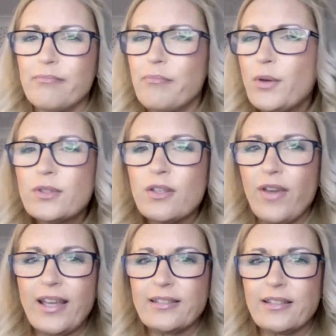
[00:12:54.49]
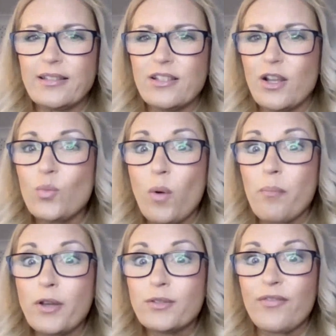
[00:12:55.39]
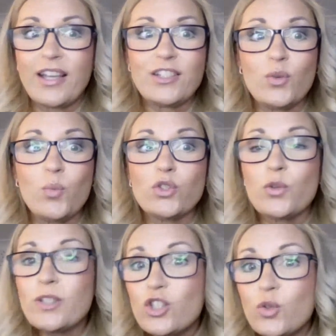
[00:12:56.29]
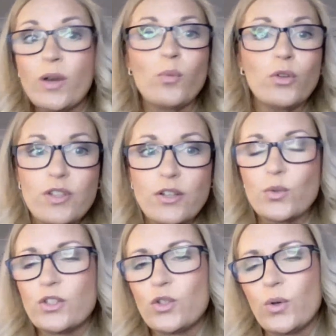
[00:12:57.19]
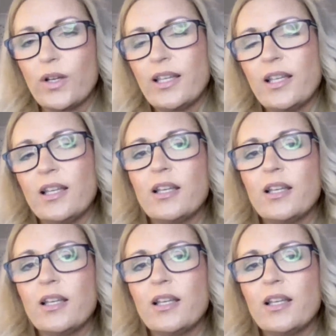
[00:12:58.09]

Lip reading: motivators, what motivates you, what do you enjoy, what don't you enjoy,